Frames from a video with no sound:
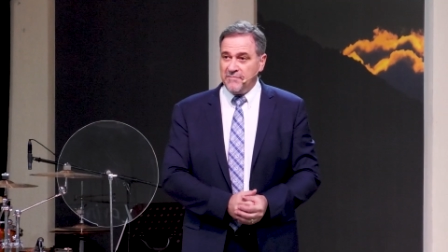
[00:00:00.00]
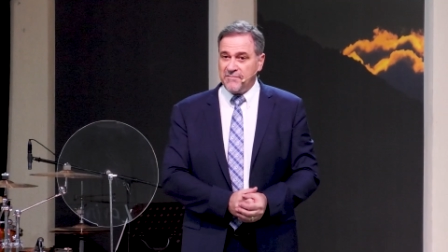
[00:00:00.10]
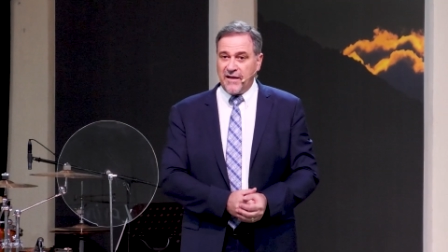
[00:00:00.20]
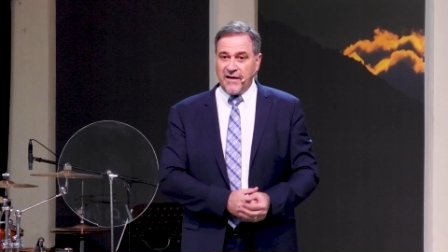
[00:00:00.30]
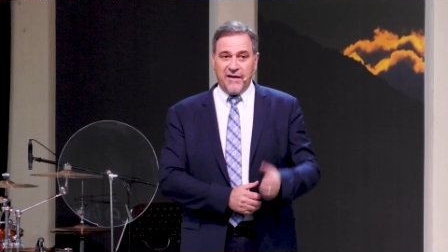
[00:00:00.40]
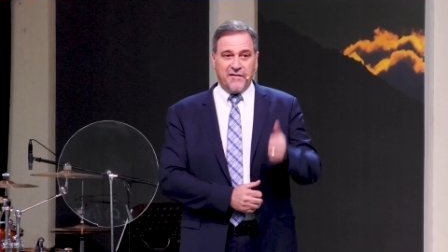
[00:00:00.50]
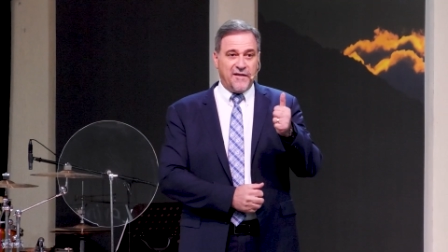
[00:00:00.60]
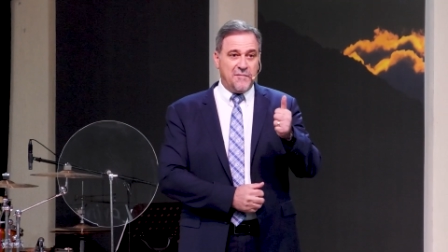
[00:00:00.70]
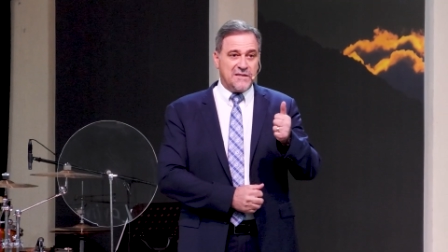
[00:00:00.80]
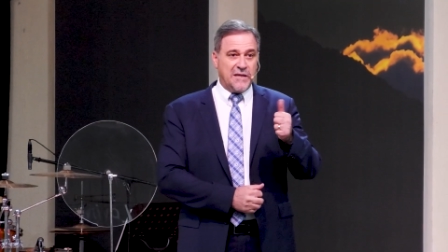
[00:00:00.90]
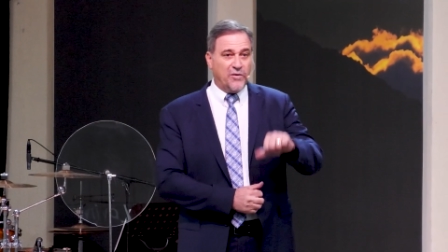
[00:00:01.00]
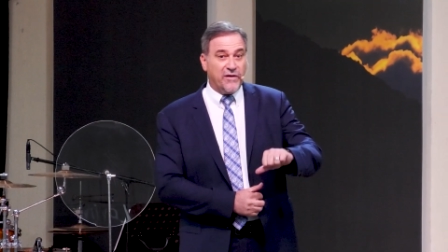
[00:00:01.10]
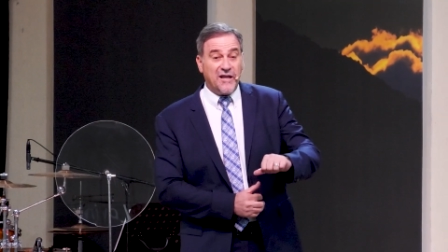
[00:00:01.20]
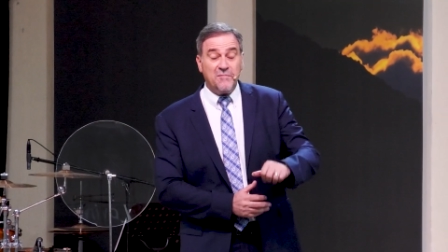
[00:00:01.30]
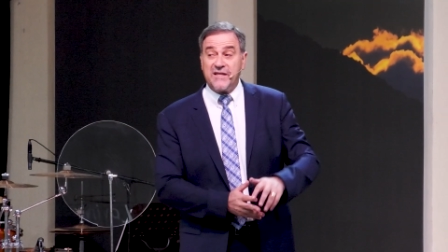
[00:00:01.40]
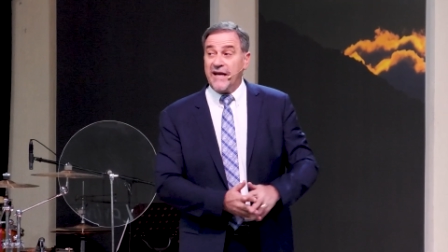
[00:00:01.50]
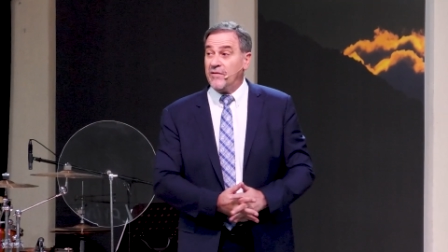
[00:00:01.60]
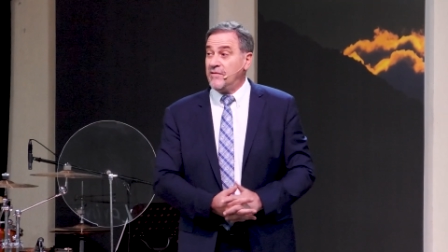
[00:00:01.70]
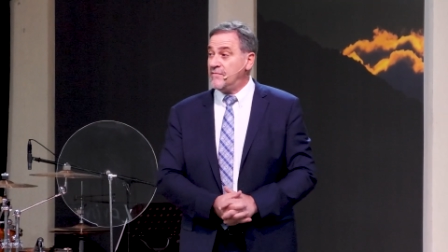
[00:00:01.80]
Did I get a thumbs up or a thumbs down?